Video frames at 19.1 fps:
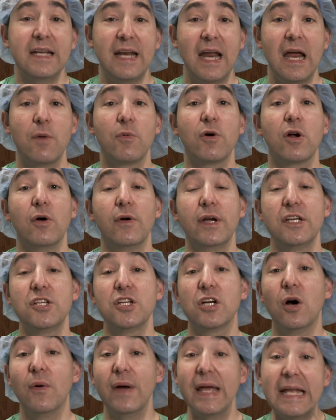Today we're going
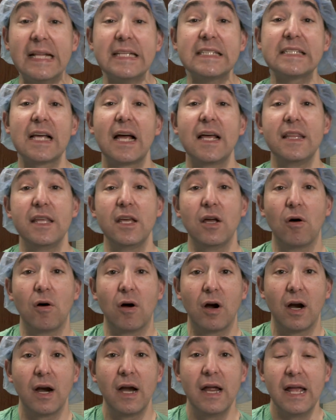to go inside the
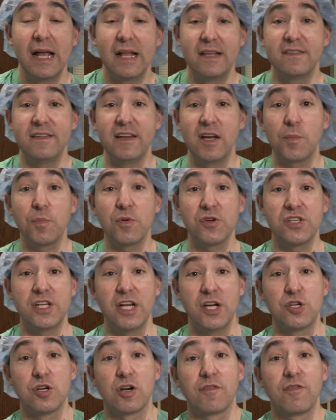OR and see a
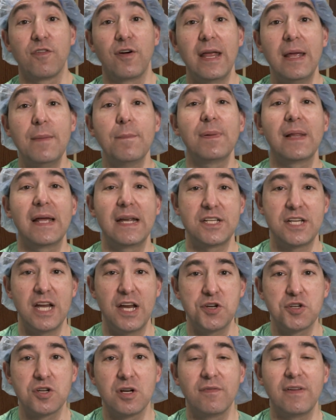procedure for
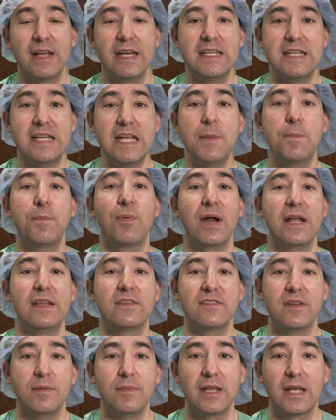implantation of a deep brain
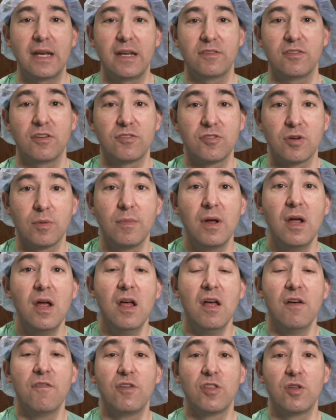stimulating system
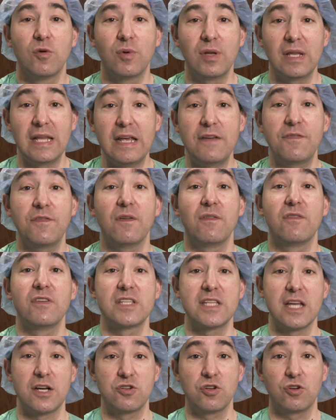for the relief of
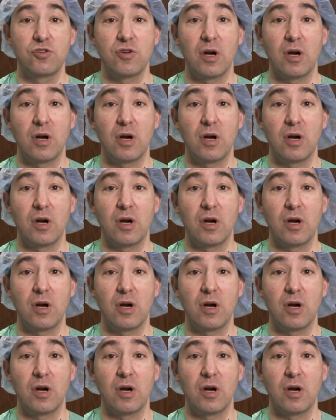essential